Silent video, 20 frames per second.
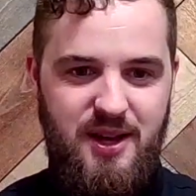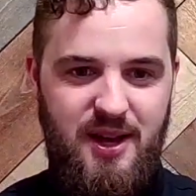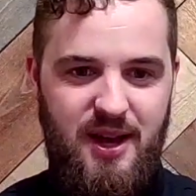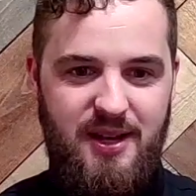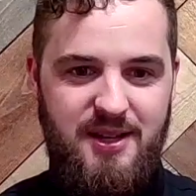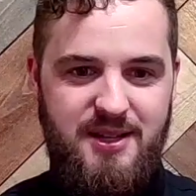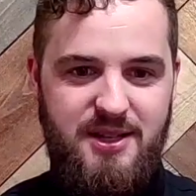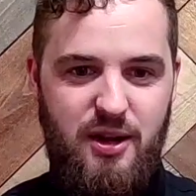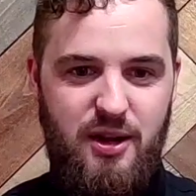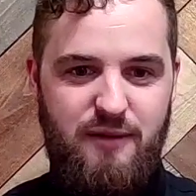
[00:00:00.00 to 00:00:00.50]

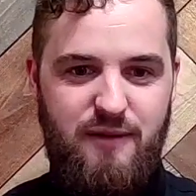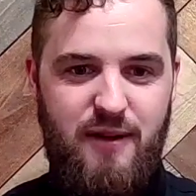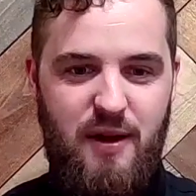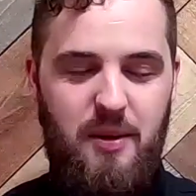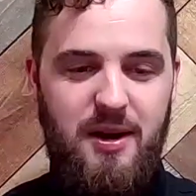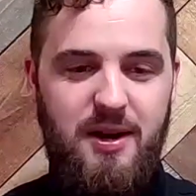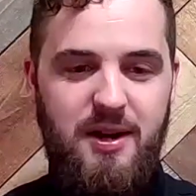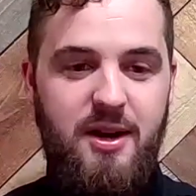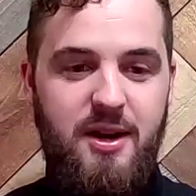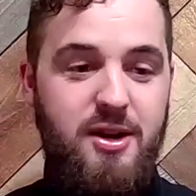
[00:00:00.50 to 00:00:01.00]
And so if I
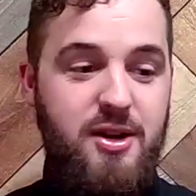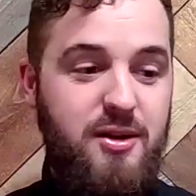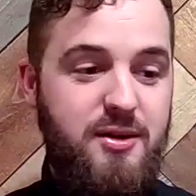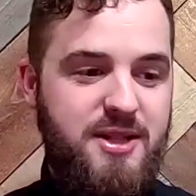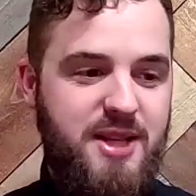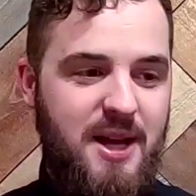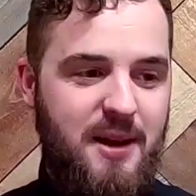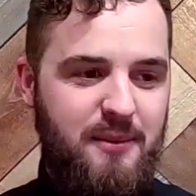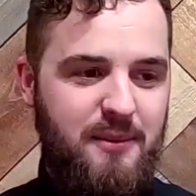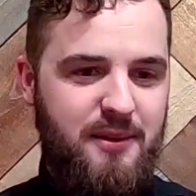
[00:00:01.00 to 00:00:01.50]
wanted to do
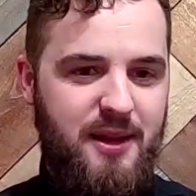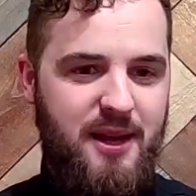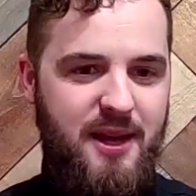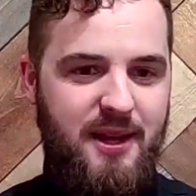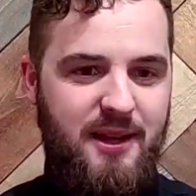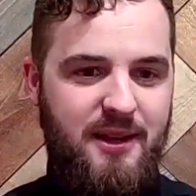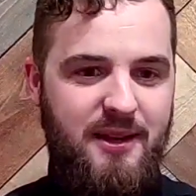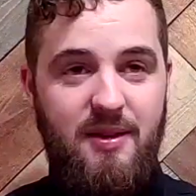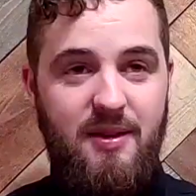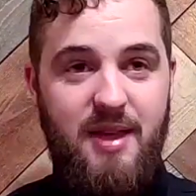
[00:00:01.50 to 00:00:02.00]

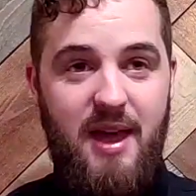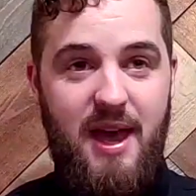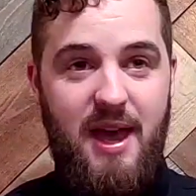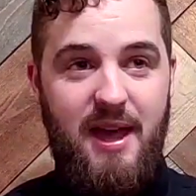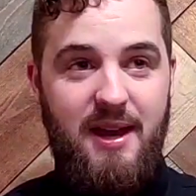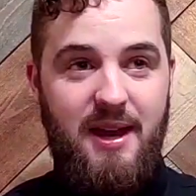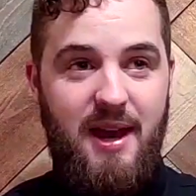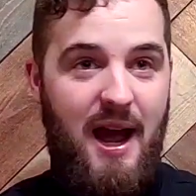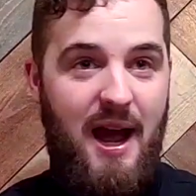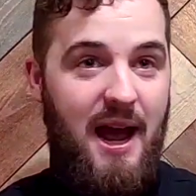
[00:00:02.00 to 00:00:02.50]
something,
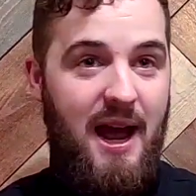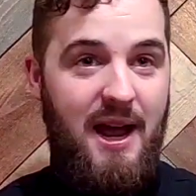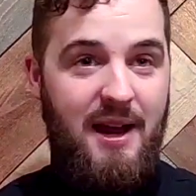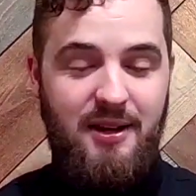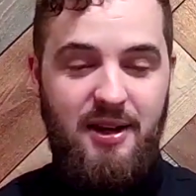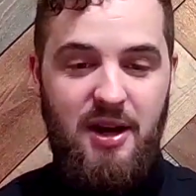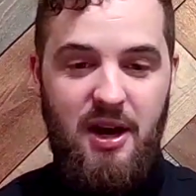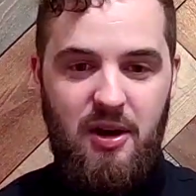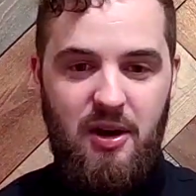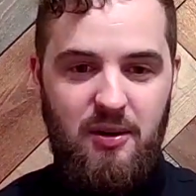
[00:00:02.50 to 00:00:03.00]
then I had to
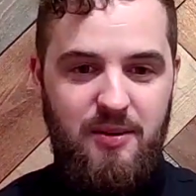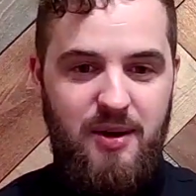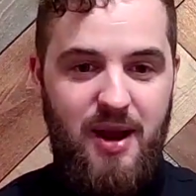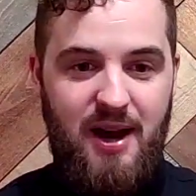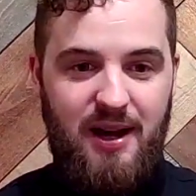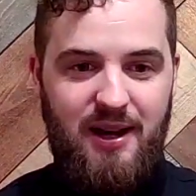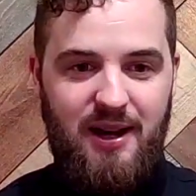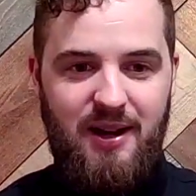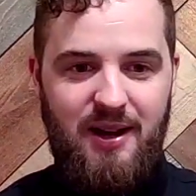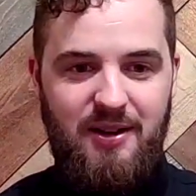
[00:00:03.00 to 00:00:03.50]
go
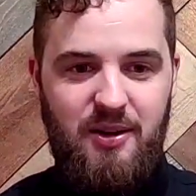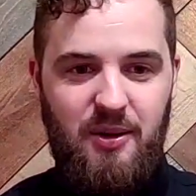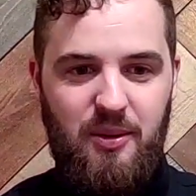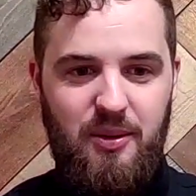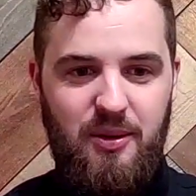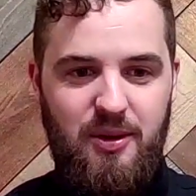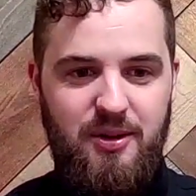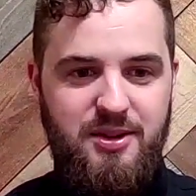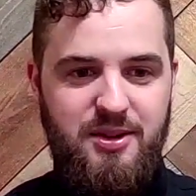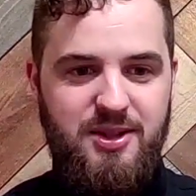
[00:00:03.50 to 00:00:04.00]
knock on
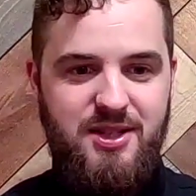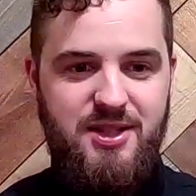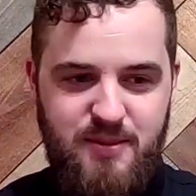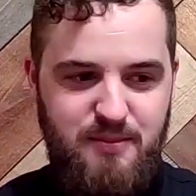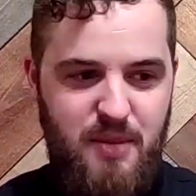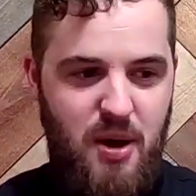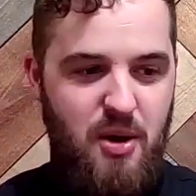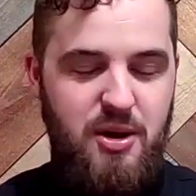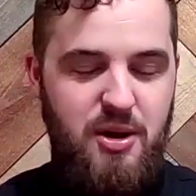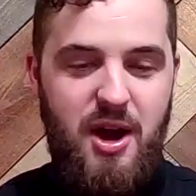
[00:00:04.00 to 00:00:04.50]
doors,
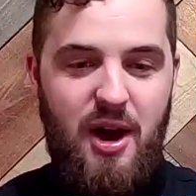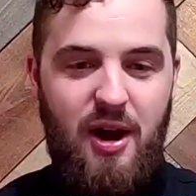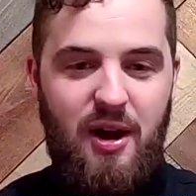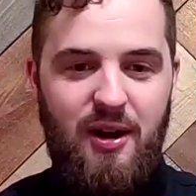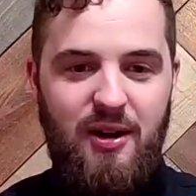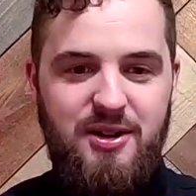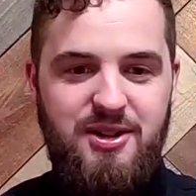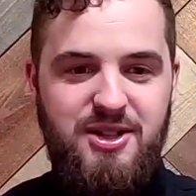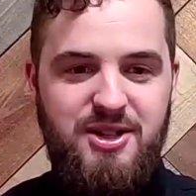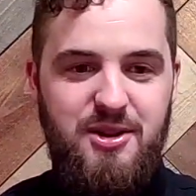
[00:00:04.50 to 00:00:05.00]
mow
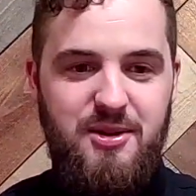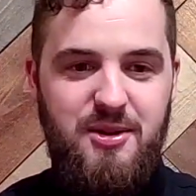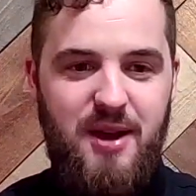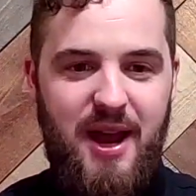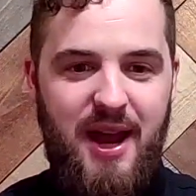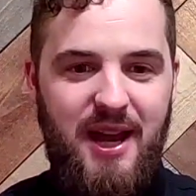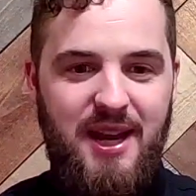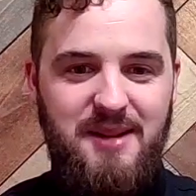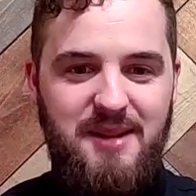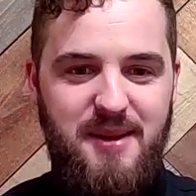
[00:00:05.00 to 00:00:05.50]
yards, do
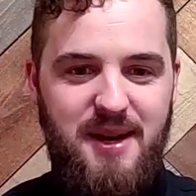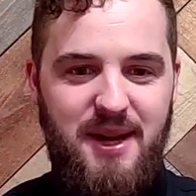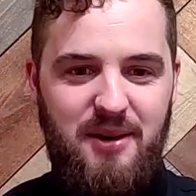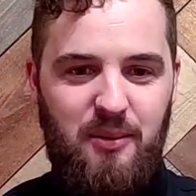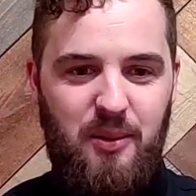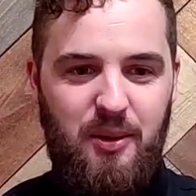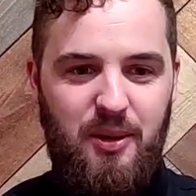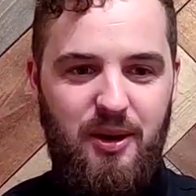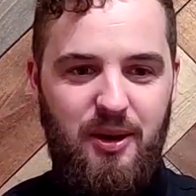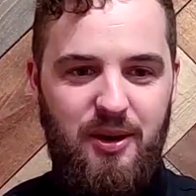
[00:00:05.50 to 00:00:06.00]
handyman
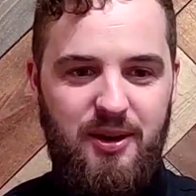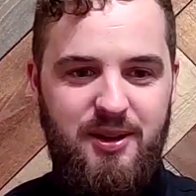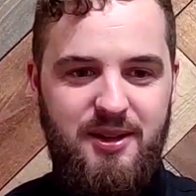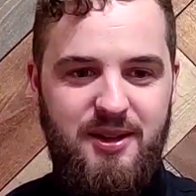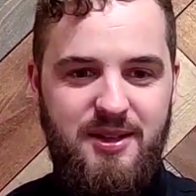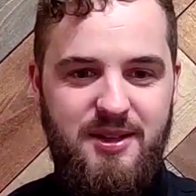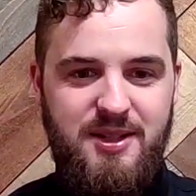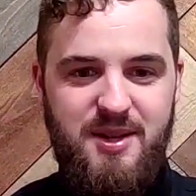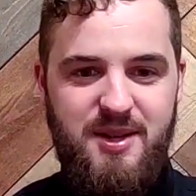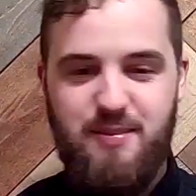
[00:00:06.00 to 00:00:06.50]
work
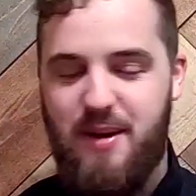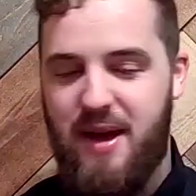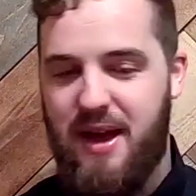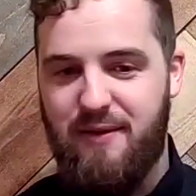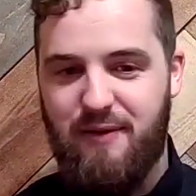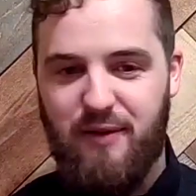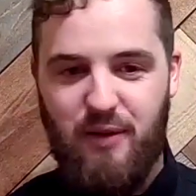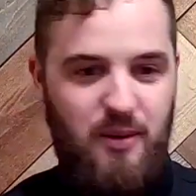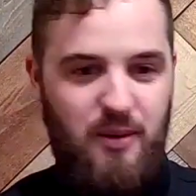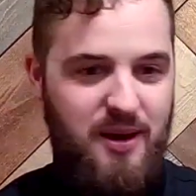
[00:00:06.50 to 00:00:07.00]
to pay
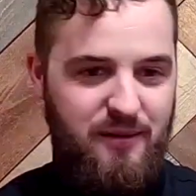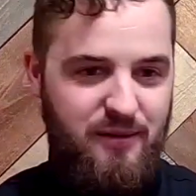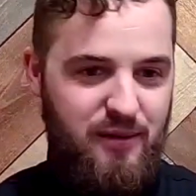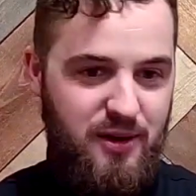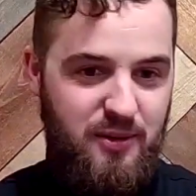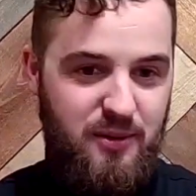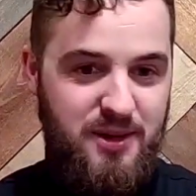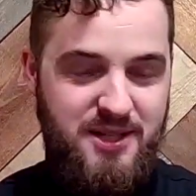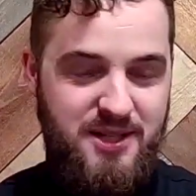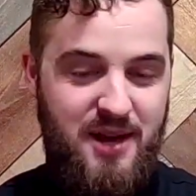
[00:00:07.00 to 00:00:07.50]
for whatever it
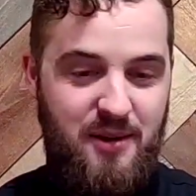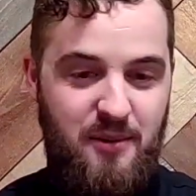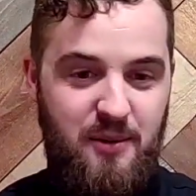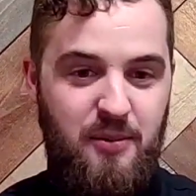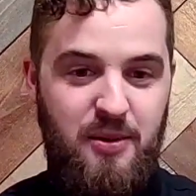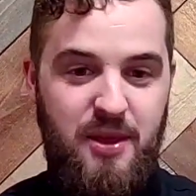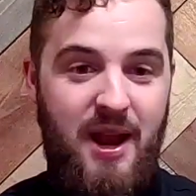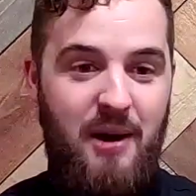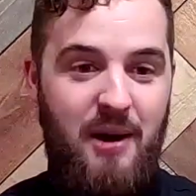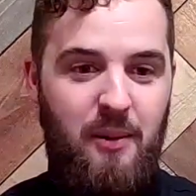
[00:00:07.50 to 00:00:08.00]
was
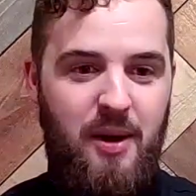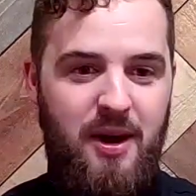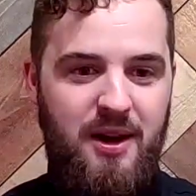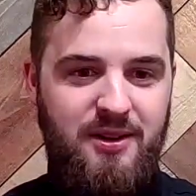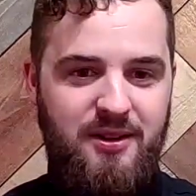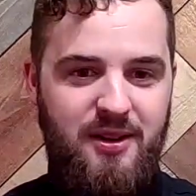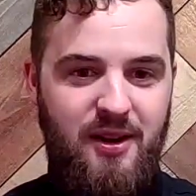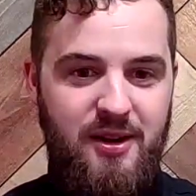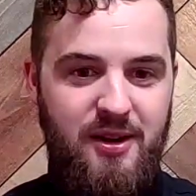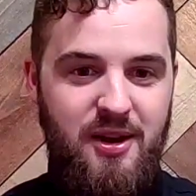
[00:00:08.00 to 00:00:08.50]
that I
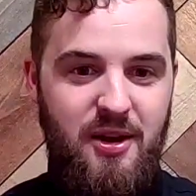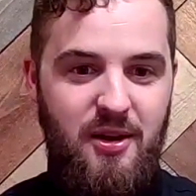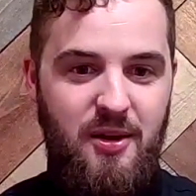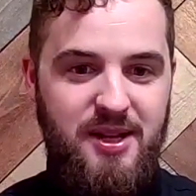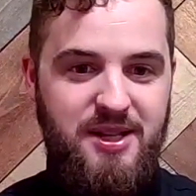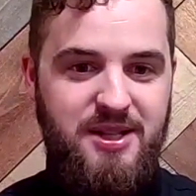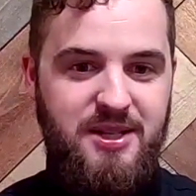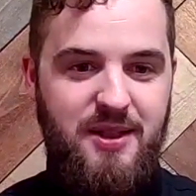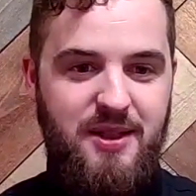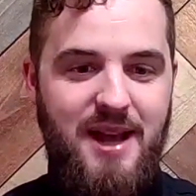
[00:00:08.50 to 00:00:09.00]
wanted to do.
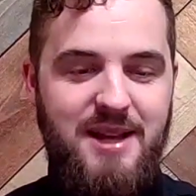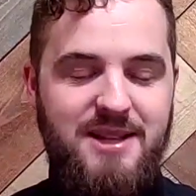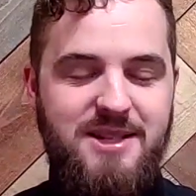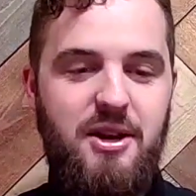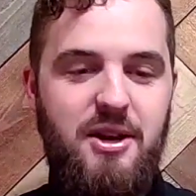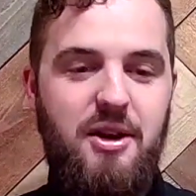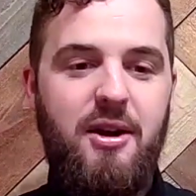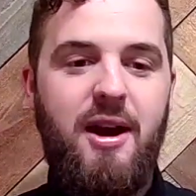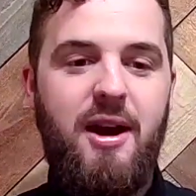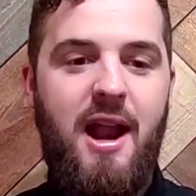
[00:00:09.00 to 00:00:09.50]
And so that
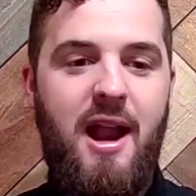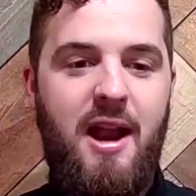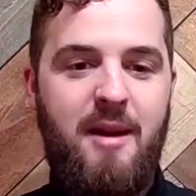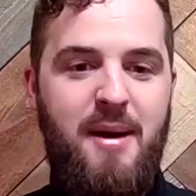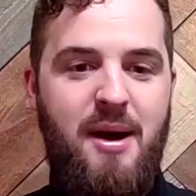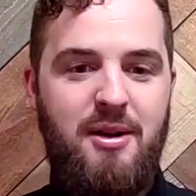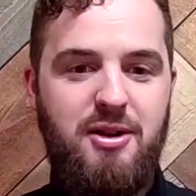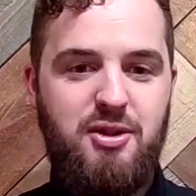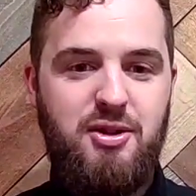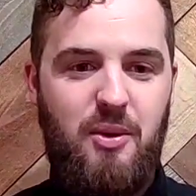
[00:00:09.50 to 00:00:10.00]
started at
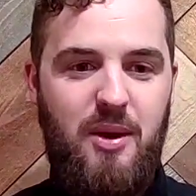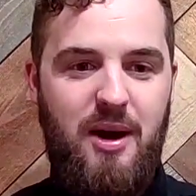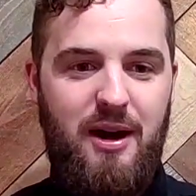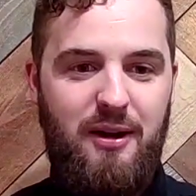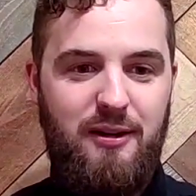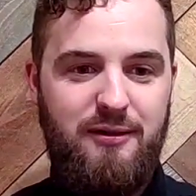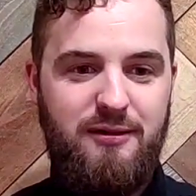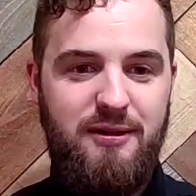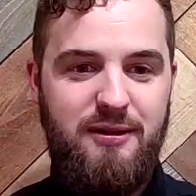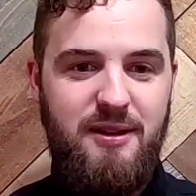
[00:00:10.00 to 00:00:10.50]
about
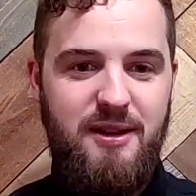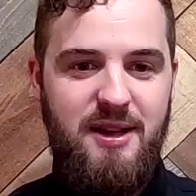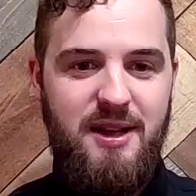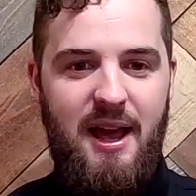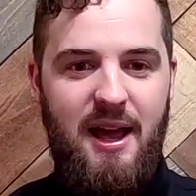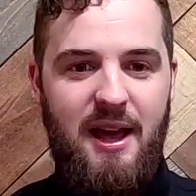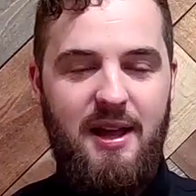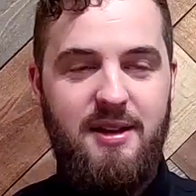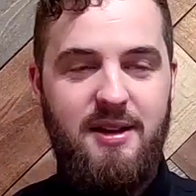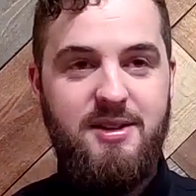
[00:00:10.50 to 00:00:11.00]
12.
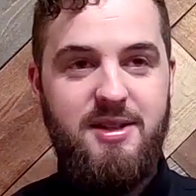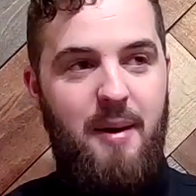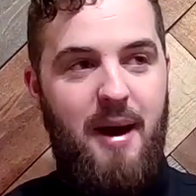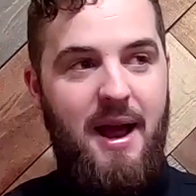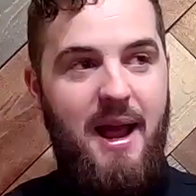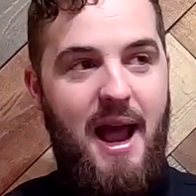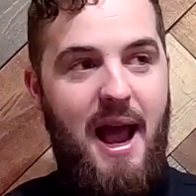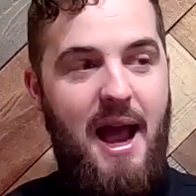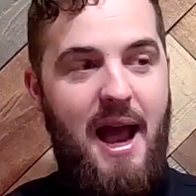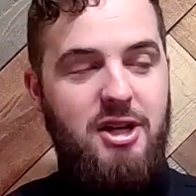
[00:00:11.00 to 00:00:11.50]
And I
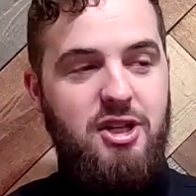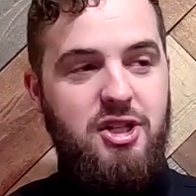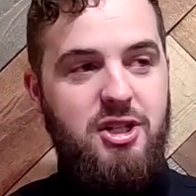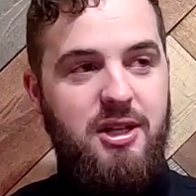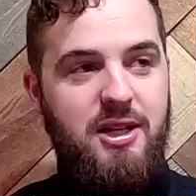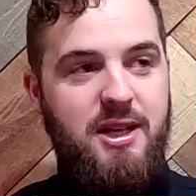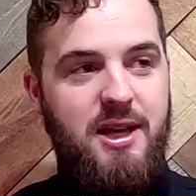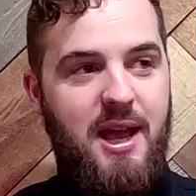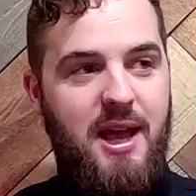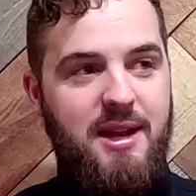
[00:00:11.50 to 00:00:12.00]

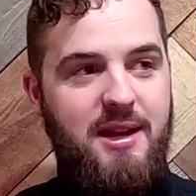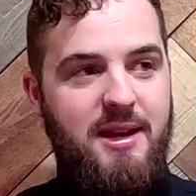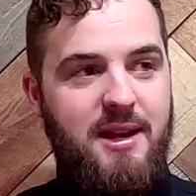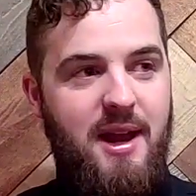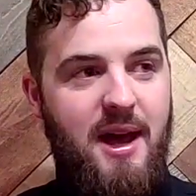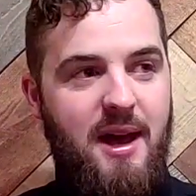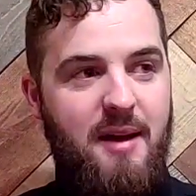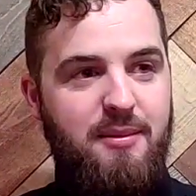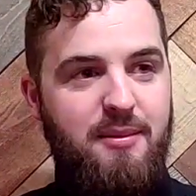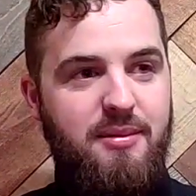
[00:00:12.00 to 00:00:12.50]
actually ended
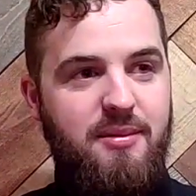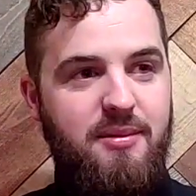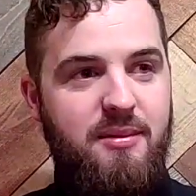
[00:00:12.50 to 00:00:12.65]
up